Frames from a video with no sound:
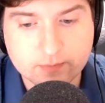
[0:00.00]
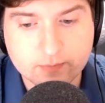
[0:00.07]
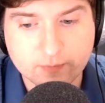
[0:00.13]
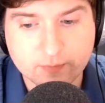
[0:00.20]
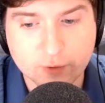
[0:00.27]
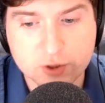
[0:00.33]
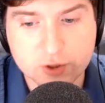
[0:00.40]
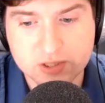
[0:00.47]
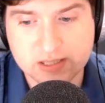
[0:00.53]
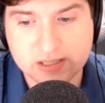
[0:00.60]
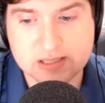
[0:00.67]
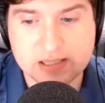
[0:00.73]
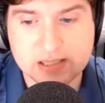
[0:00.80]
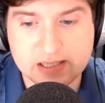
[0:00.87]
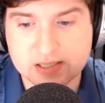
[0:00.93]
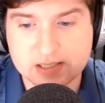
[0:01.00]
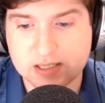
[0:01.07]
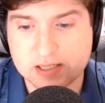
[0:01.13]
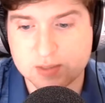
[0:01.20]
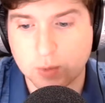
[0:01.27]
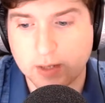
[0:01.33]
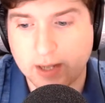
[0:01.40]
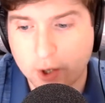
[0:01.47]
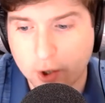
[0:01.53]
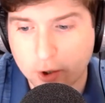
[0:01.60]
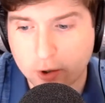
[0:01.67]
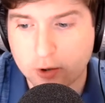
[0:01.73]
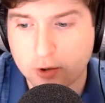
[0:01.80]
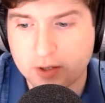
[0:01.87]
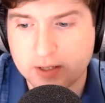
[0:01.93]
Verse 16 says, when I
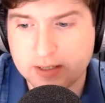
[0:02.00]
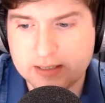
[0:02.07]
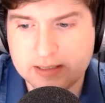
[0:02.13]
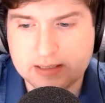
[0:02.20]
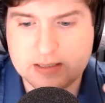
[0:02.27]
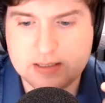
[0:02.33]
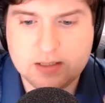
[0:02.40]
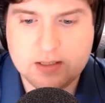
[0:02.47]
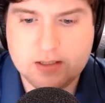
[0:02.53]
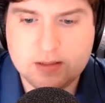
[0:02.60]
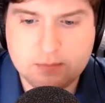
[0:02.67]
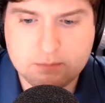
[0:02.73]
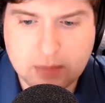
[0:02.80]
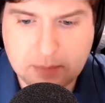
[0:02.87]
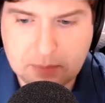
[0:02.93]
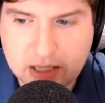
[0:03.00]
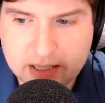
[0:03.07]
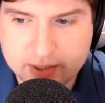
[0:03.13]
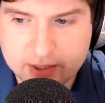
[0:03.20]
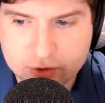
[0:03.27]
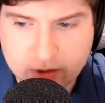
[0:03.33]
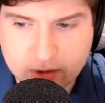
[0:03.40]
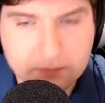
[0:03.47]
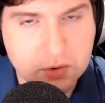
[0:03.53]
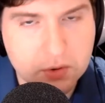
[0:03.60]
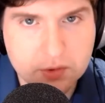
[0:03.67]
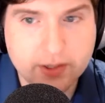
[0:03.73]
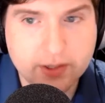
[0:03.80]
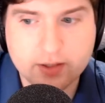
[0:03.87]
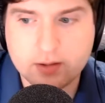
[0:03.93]
heard, my body
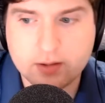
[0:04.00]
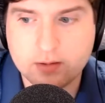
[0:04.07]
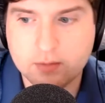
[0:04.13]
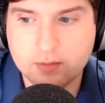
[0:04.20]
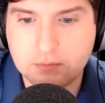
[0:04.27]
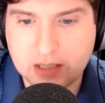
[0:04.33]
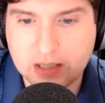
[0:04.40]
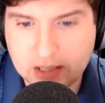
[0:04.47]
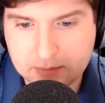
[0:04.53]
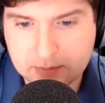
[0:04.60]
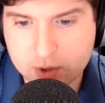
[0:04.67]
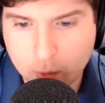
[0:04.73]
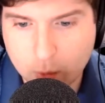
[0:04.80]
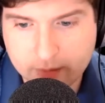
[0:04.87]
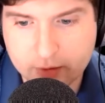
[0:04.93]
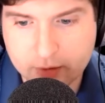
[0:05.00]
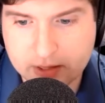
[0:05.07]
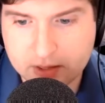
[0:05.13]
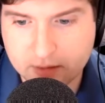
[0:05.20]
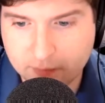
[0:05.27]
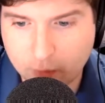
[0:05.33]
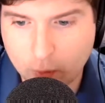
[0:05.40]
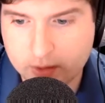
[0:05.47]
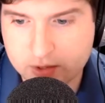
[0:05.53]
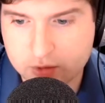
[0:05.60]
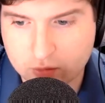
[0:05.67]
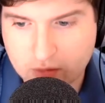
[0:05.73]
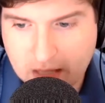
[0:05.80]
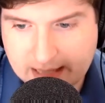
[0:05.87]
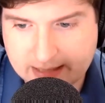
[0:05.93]
trembled. My lips quivered at the voice.
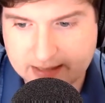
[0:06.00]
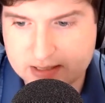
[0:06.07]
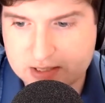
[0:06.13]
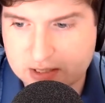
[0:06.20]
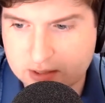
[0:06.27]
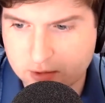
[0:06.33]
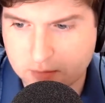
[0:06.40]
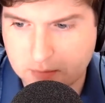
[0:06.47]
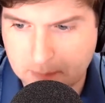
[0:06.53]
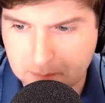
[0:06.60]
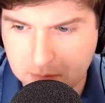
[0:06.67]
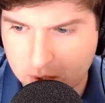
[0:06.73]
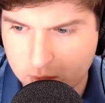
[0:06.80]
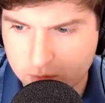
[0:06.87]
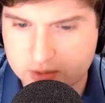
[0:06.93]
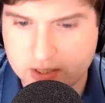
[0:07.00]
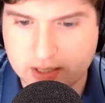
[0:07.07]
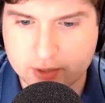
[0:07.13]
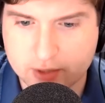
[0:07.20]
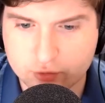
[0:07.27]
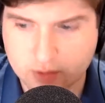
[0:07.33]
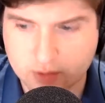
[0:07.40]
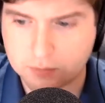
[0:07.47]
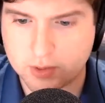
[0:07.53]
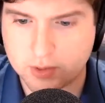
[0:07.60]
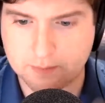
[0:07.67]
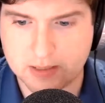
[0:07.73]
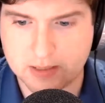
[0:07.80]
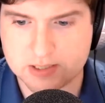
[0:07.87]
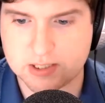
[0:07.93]
Rottenness entered my bones, and I trembled
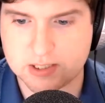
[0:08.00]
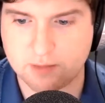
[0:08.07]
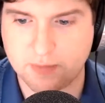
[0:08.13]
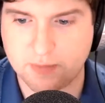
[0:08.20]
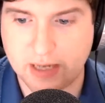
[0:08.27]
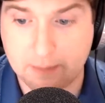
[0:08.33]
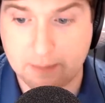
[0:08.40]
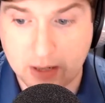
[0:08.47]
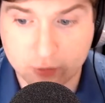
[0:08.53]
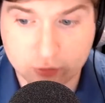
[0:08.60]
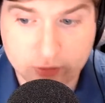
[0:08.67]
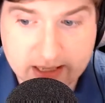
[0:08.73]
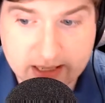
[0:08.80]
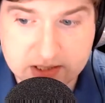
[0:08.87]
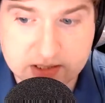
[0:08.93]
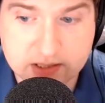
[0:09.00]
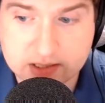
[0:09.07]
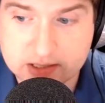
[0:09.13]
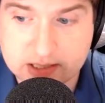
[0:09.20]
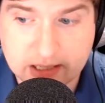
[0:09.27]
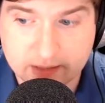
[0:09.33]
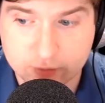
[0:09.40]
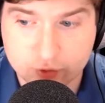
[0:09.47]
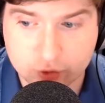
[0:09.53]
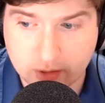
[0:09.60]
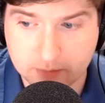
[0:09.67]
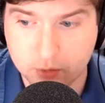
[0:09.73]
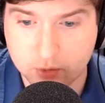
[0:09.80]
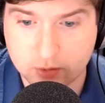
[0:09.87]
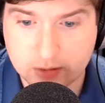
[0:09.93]
in myself that I might rest in the day of
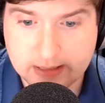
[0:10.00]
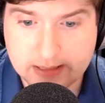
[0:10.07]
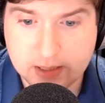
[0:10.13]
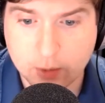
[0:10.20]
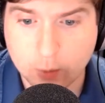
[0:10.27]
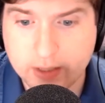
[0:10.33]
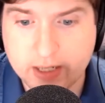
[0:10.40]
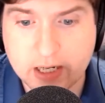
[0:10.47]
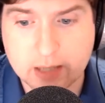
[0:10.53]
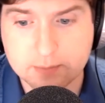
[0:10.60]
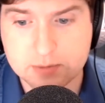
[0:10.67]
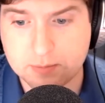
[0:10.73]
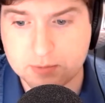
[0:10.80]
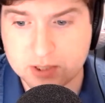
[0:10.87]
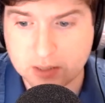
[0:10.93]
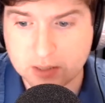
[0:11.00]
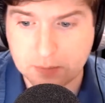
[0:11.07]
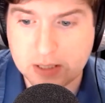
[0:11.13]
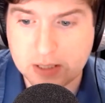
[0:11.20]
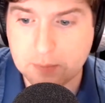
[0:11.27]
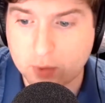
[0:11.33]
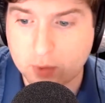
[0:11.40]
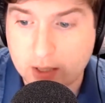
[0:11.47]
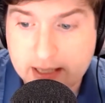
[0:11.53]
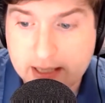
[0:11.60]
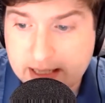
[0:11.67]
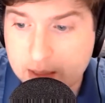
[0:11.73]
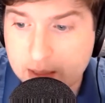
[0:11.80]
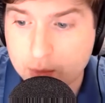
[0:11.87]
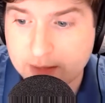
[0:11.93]
trouble. When he comes up to the people,
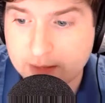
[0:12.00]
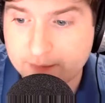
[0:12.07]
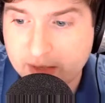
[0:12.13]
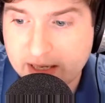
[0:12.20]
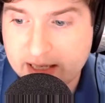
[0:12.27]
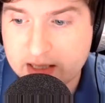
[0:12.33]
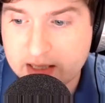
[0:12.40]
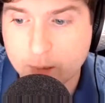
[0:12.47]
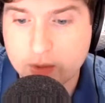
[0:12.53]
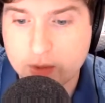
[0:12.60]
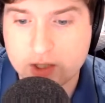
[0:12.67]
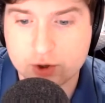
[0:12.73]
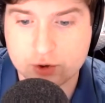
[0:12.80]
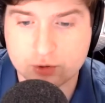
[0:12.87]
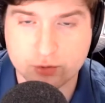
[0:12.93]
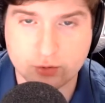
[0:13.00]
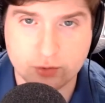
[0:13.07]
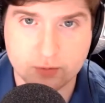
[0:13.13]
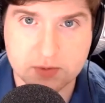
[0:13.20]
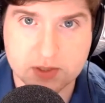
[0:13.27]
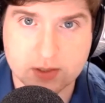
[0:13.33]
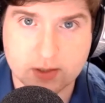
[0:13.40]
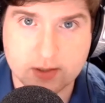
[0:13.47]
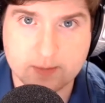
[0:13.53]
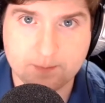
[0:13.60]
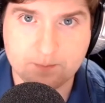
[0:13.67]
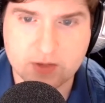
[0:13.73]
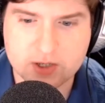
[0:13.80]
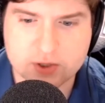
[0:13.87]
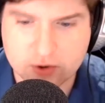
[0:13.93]
he will invade them with his troops.
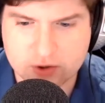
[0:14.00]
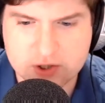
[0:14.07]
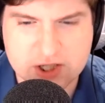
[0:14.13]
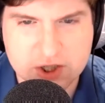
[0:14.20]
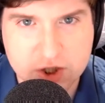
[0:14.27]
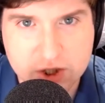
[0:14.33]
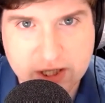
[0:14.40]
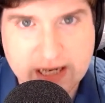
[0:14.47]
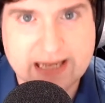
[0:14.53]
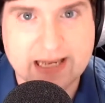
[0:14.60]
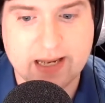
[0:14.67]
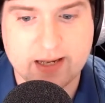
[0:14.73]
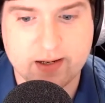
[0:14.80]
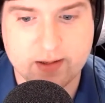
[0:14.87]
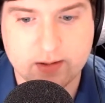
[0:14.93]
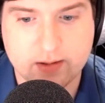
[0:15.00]
He starts to shake.